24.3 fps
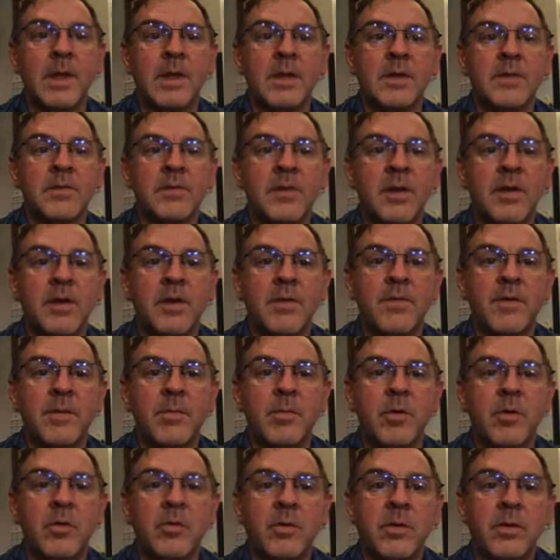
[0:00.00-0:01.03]
Saturday,
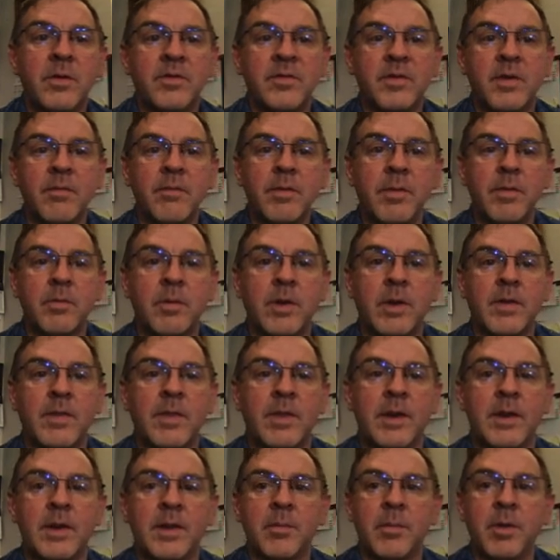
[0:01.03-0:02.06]
February 27th, right at the
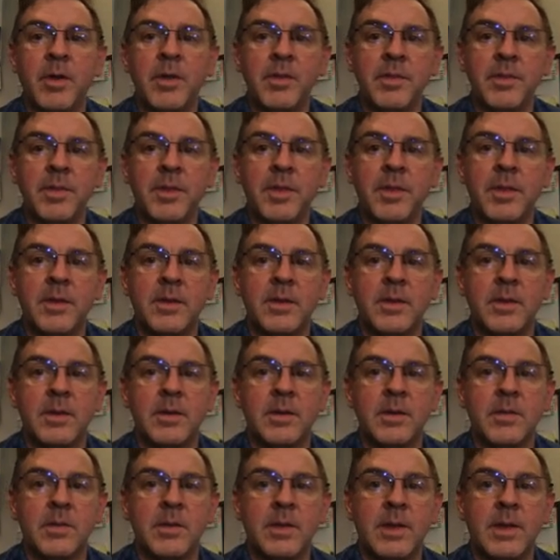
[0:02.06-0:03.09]
end of the month,
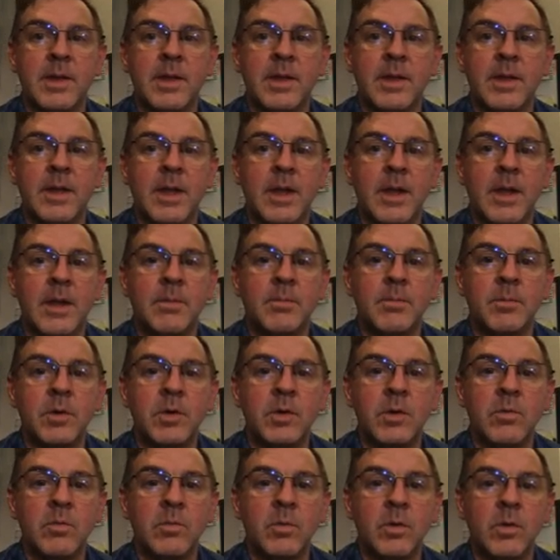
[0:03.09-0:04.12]
the
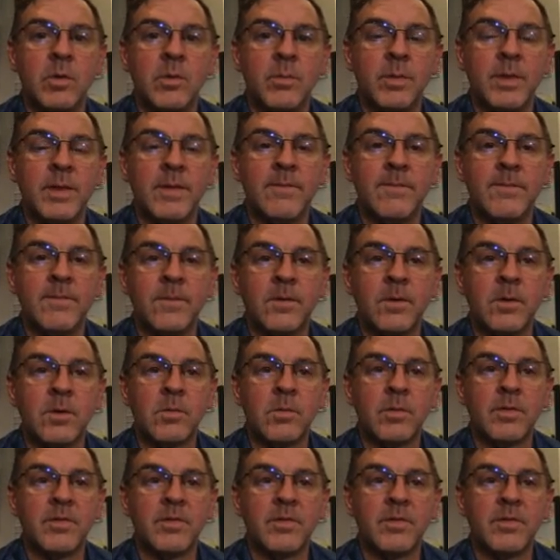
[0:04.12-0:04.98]
moon will be full once